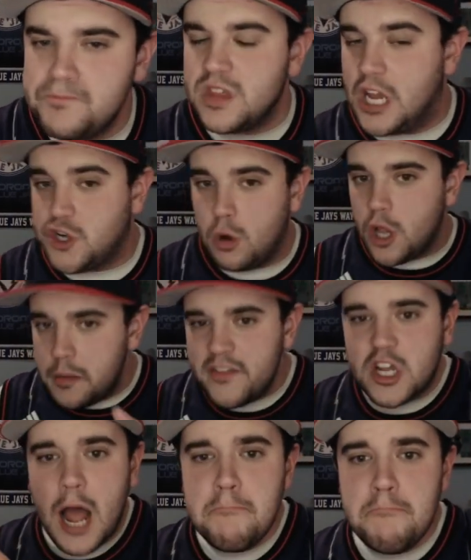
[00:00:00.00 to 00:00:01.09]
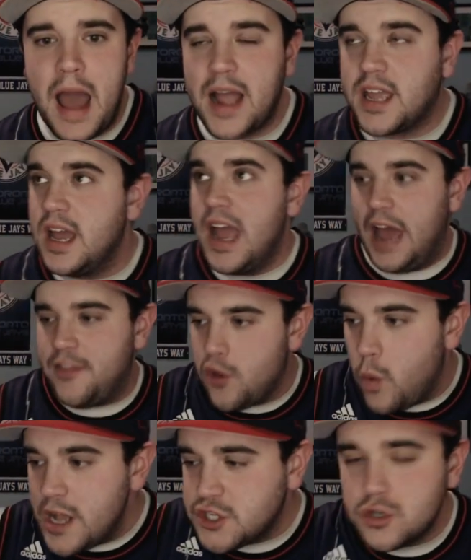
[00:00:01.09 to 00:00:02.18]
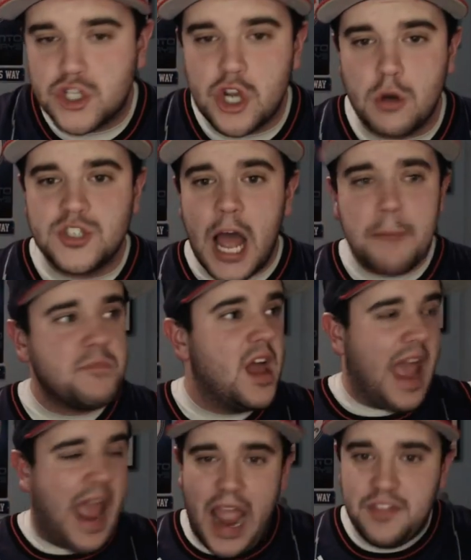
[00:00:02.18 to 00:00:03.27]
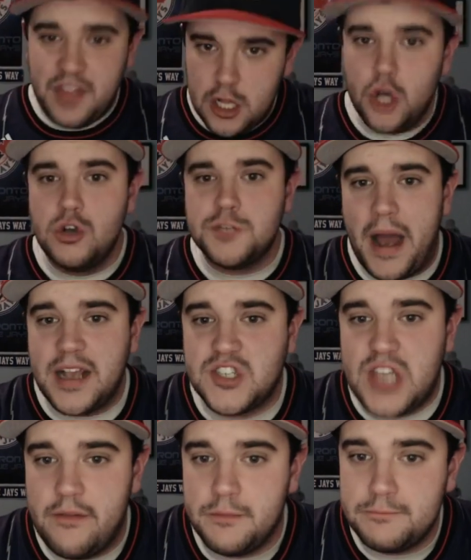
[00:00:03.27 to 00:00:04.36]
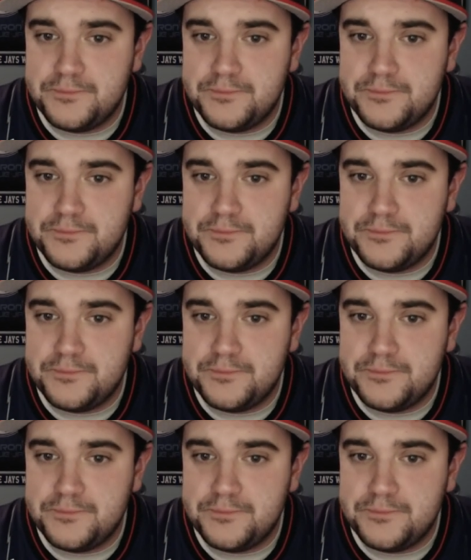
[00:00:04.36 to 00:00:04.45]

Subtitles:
They show a little bit of a comeback, and then the whistle shows up, and they lose by 7.